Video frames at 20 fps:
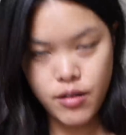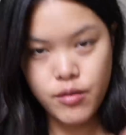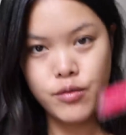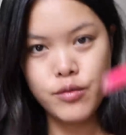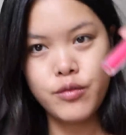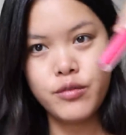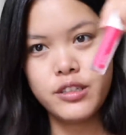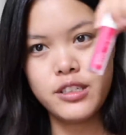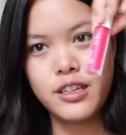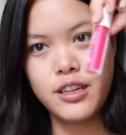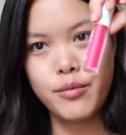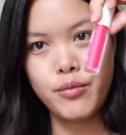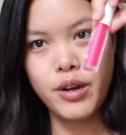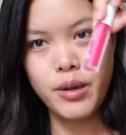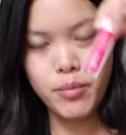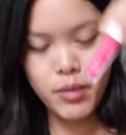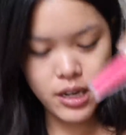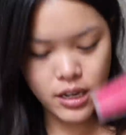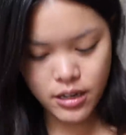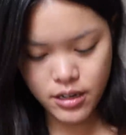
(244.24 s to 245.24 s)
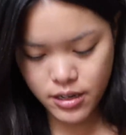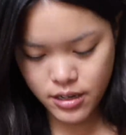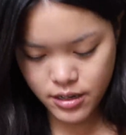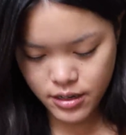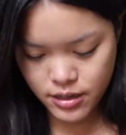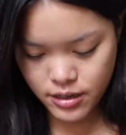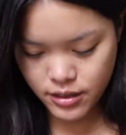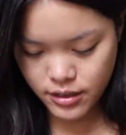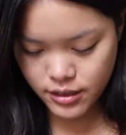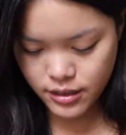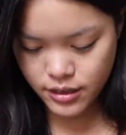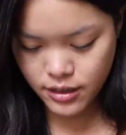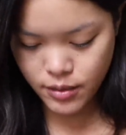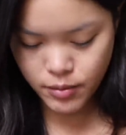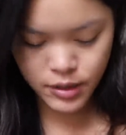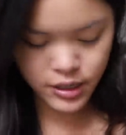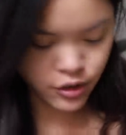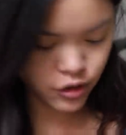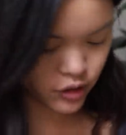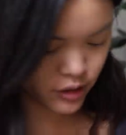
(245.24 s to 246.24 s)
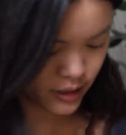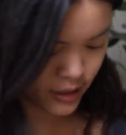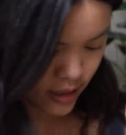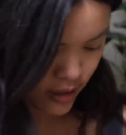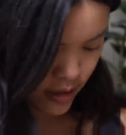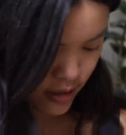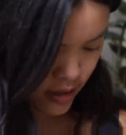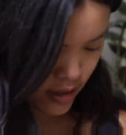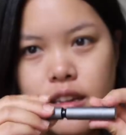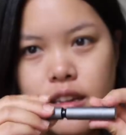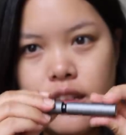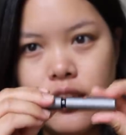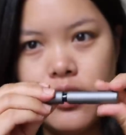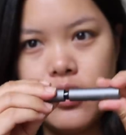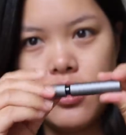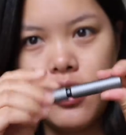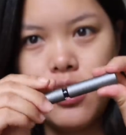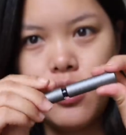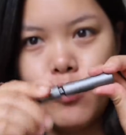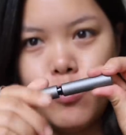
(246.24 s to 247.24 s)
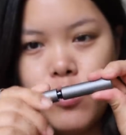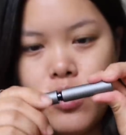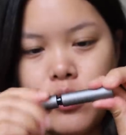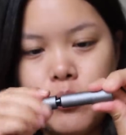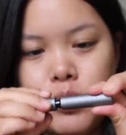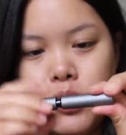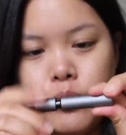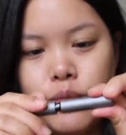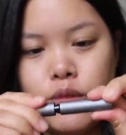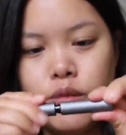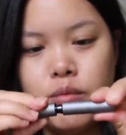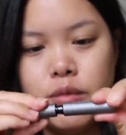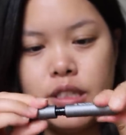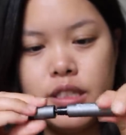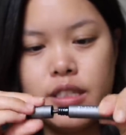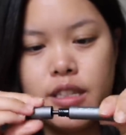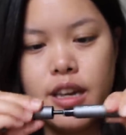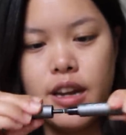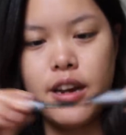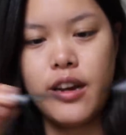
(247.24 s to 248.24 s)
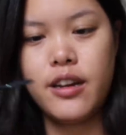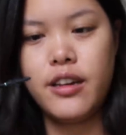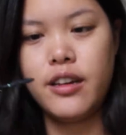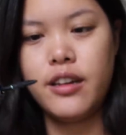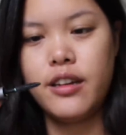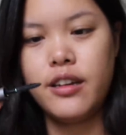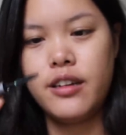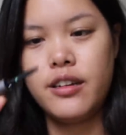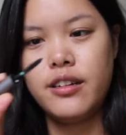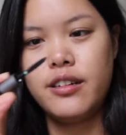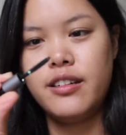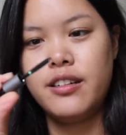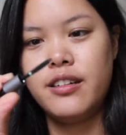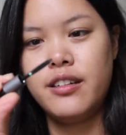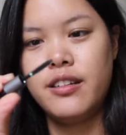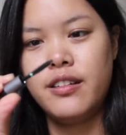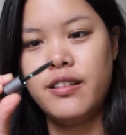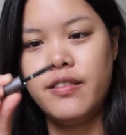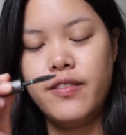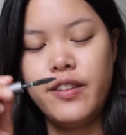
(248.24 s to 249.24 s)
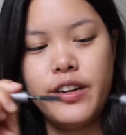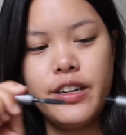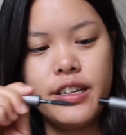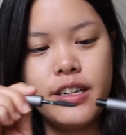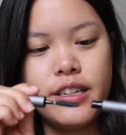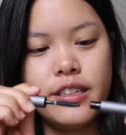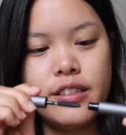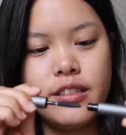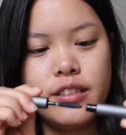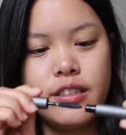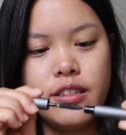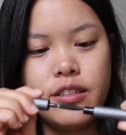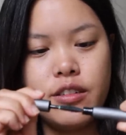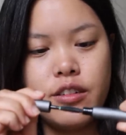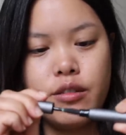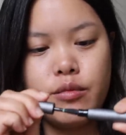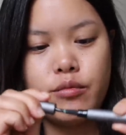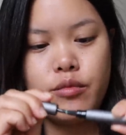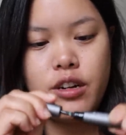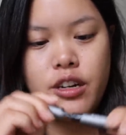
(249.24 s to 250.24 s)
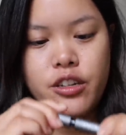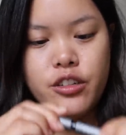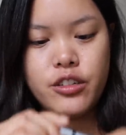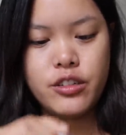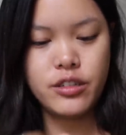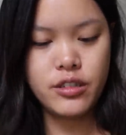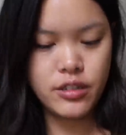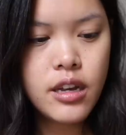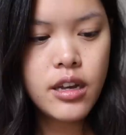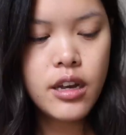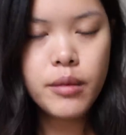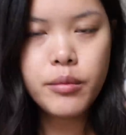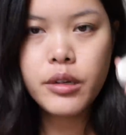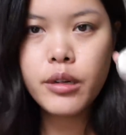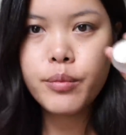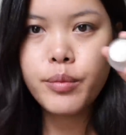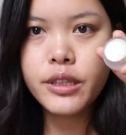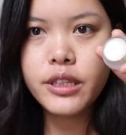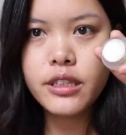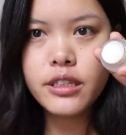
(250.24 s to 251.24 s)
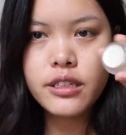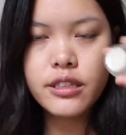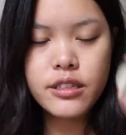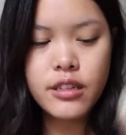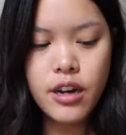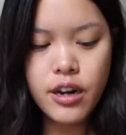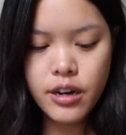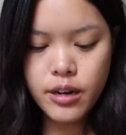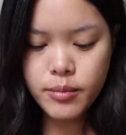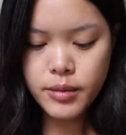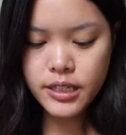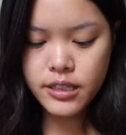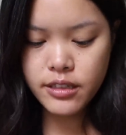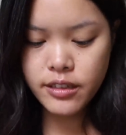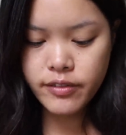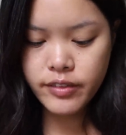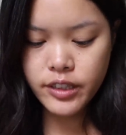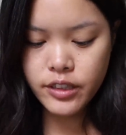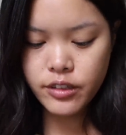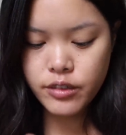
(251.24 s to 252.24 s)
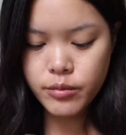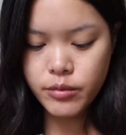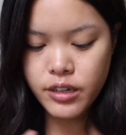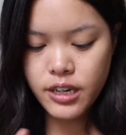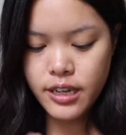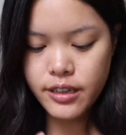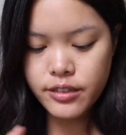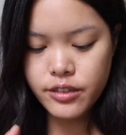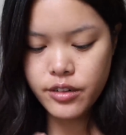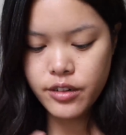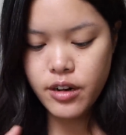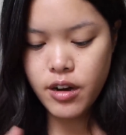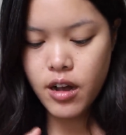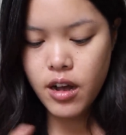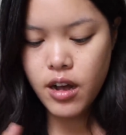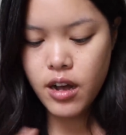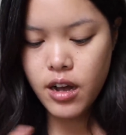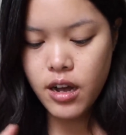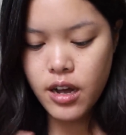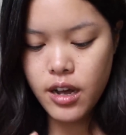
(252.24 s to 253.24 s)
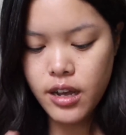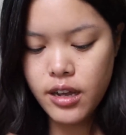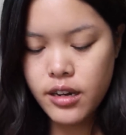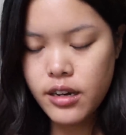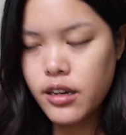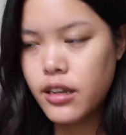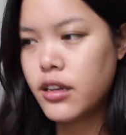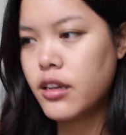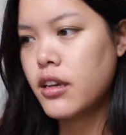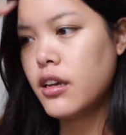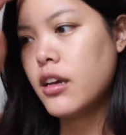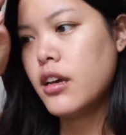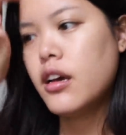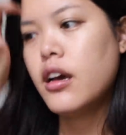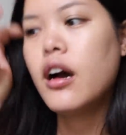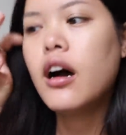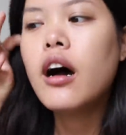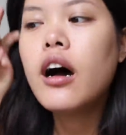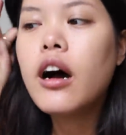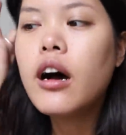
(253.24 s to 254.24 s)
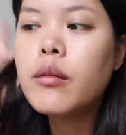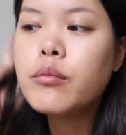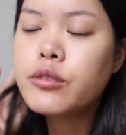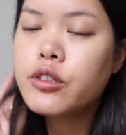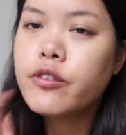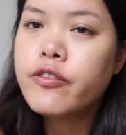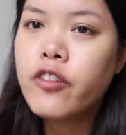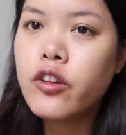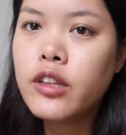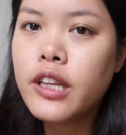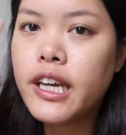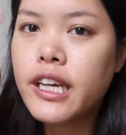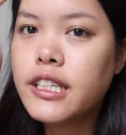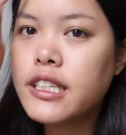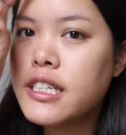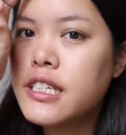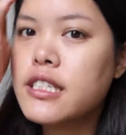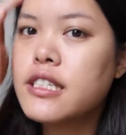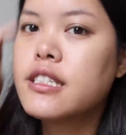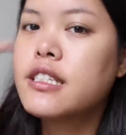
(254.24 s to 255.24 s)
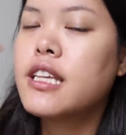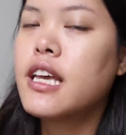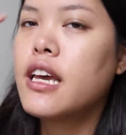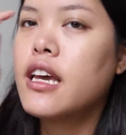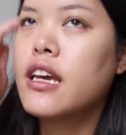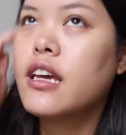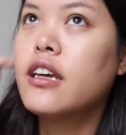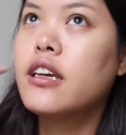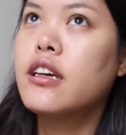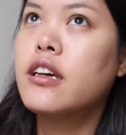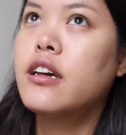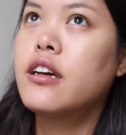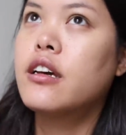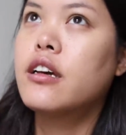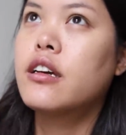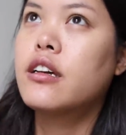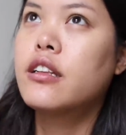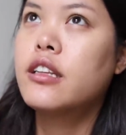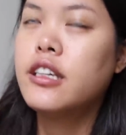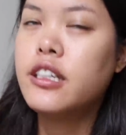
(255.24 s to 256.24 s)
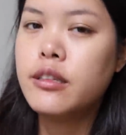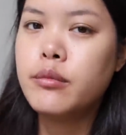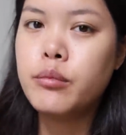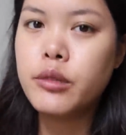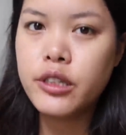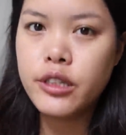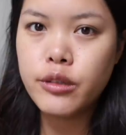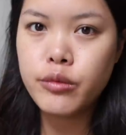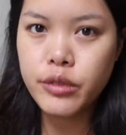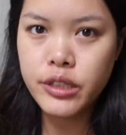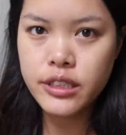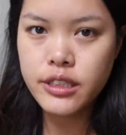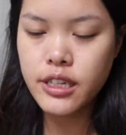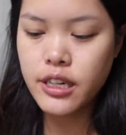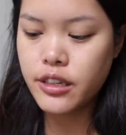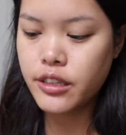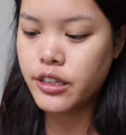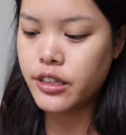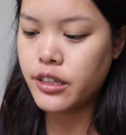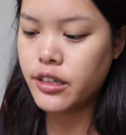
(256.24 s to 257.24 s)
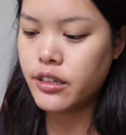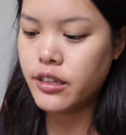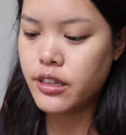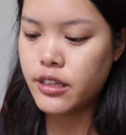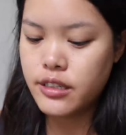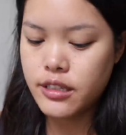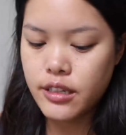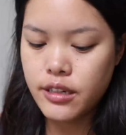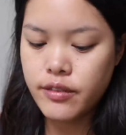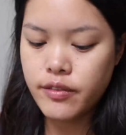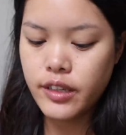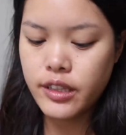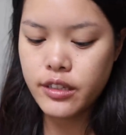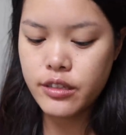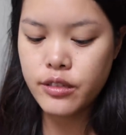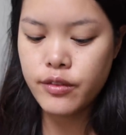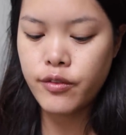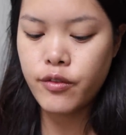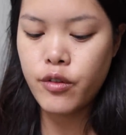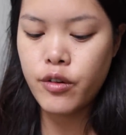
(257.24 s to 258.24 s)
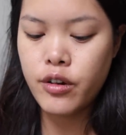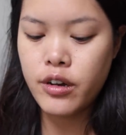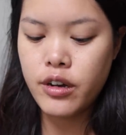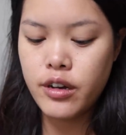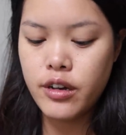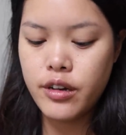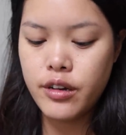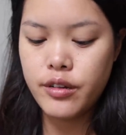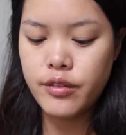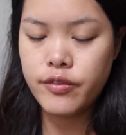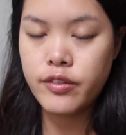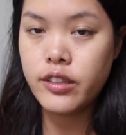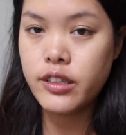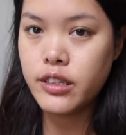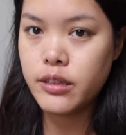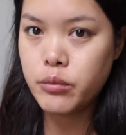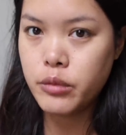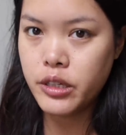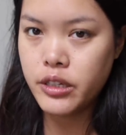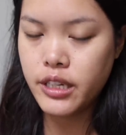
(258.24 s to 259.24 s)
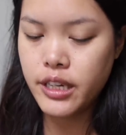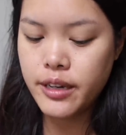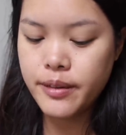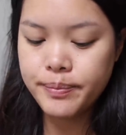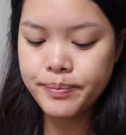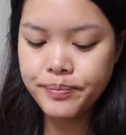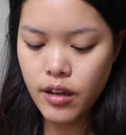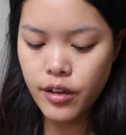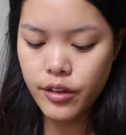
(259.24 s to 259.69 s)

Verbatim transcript: Ooh, it's like a bright pink. This is gonna be interesting. And then a Well People mascara. Very nice, silicone brush. I'm gonna put this RMS Living Luminizer on. Um, so Follain is a clean beauty retailer. It's kind of like the Sephora of clean beauty.